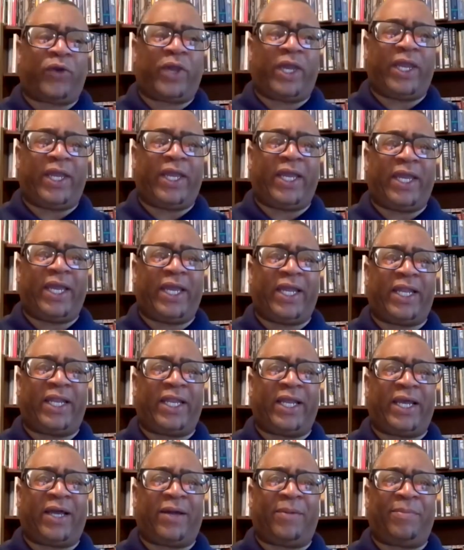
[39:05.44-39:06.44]
agree,
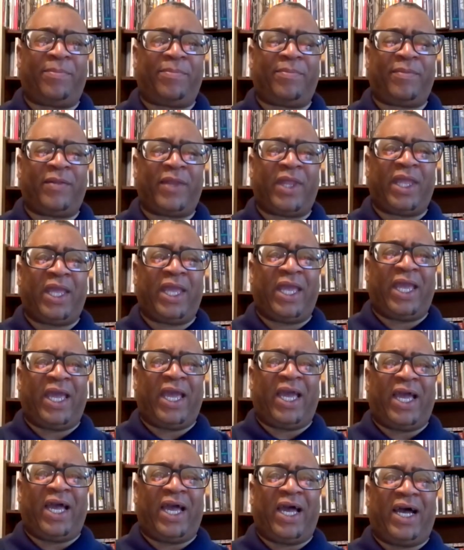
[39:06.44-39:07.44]
and um,
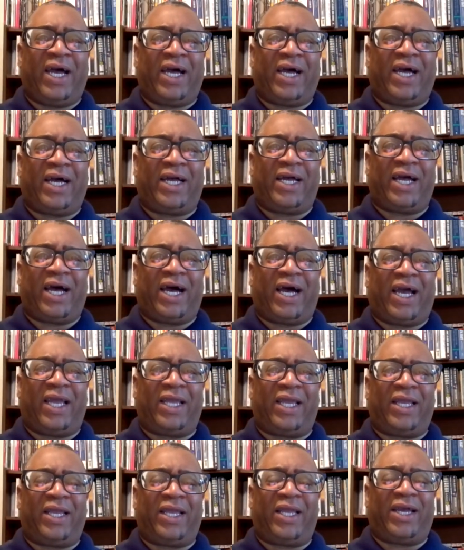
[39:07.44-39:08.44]

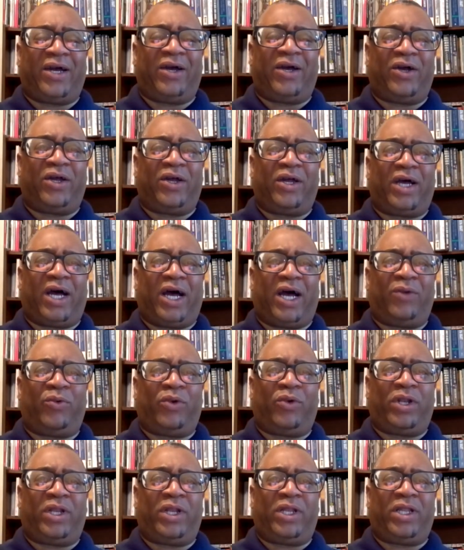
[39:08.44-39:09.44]
I I
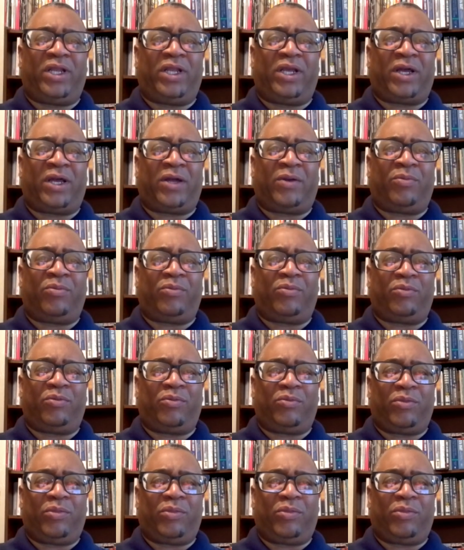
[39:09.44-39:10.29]
would um,